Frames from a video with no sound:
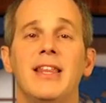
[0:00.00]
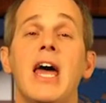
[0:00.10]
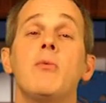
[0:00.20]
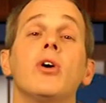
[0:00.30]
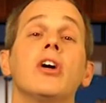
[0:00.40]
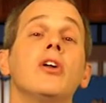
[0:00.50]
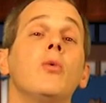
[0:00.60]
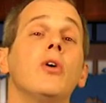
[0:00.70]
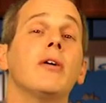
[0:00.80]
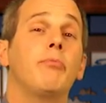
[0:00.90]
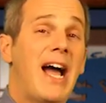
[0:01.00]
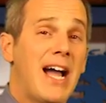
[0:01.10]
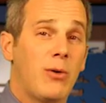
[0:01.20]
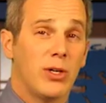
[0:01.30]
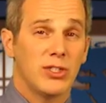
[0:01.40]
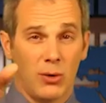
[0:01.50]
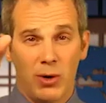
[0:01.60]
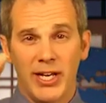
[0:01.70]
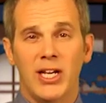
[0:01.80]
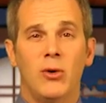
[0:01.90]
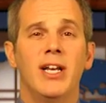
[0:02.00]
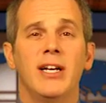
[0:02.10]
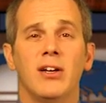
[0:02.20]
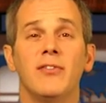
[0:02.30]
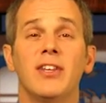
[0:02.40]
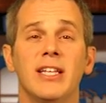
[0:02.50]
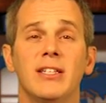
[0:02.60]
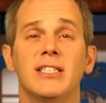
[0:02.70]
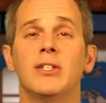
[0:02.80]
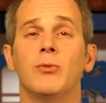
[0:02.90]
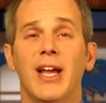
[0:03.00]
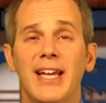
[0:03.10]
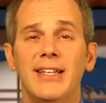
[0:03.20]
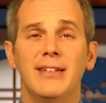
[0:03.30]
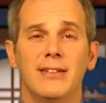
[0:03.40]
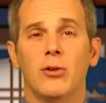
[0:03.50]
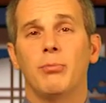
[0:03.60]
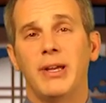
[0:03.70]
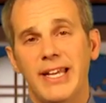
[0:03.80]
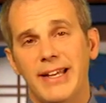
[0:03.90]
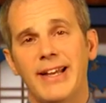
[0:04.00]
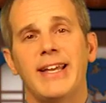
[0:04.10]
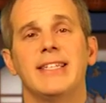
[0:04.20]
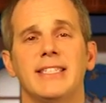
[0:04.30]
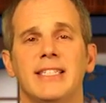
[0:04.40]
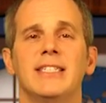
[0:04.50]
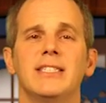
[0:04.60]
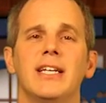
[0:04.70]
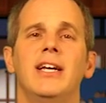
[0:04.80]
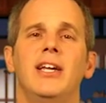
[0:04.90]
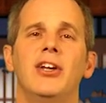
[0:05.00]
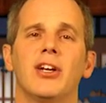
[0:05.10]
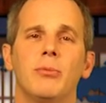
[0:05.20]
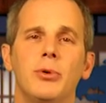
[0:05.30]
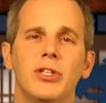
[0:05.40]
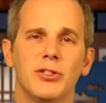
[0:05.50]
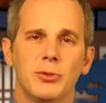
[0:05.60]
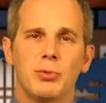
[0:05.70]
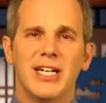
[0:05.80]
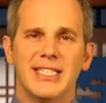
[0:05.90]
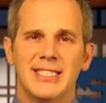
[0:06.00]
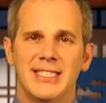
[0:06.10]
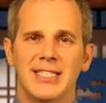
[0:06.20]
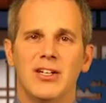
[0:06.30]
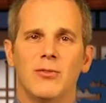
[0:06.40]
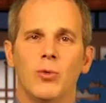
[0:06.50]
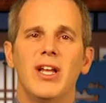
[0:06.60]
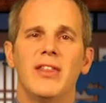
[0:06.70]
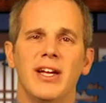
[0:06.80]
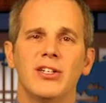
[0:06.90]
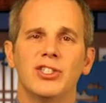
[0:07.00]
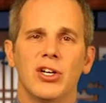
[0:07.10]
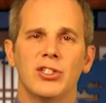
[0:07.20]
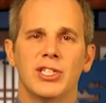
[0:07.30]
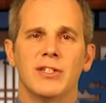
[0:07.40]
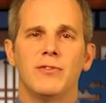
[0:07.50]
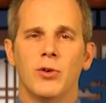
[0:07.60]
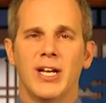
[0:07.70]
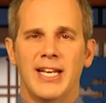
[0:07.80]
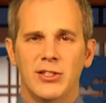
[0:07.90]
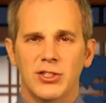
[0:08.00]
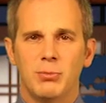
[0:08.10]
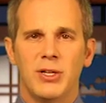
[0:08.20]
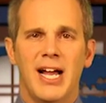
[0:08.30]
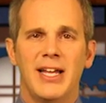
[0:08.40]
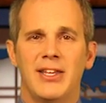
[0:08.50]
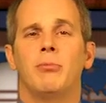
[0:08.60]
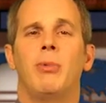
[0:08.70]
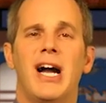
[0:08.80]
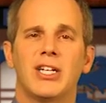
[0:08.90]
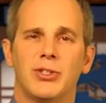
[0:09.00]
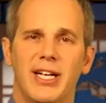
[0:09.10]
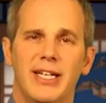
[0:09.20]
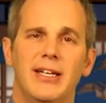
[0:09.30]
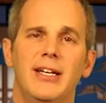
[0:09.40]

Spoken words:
Then we're going to work backwards. So I want you to go in and everything that's in red, or pink I guess it is, you're going to put those prices in there, what they're charging for an annual supply, their box rate.